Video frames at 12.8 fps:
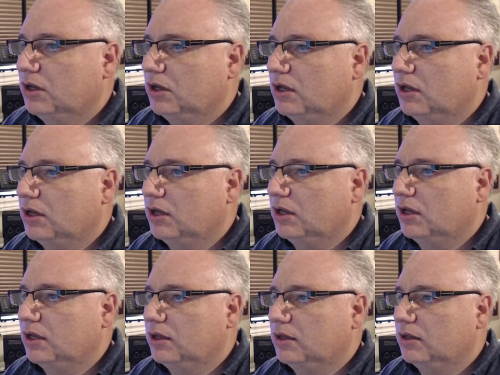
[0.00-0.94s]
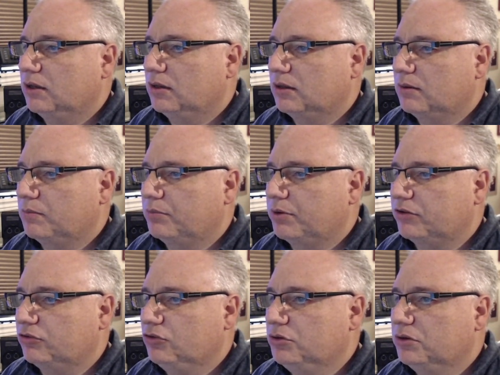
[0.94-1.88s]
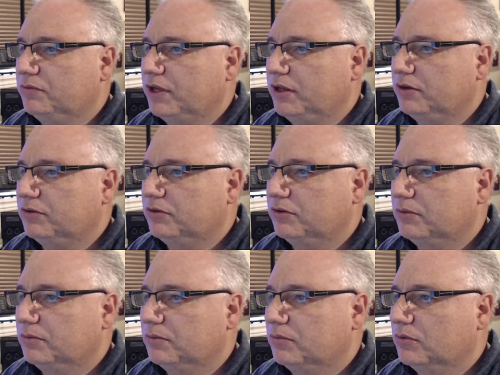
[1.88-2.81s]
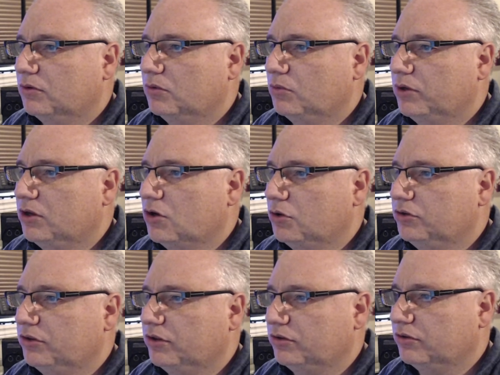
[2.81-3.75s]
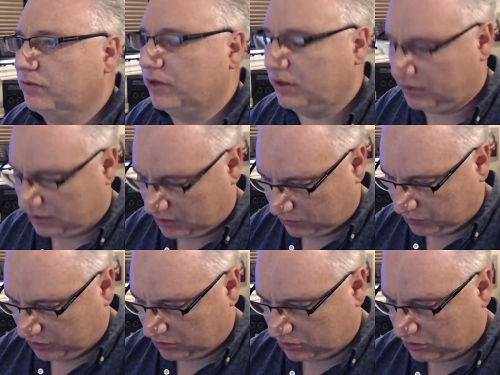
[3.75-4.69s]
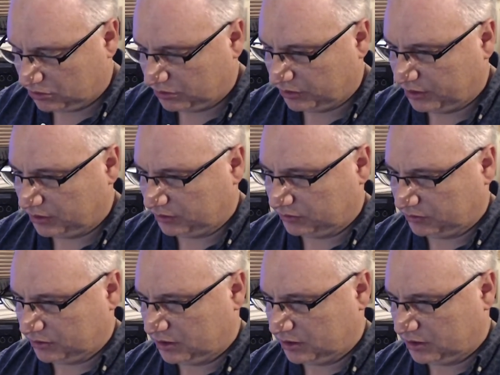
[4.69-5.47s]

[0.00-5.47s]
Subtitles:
press a new event. We go to this event and we call this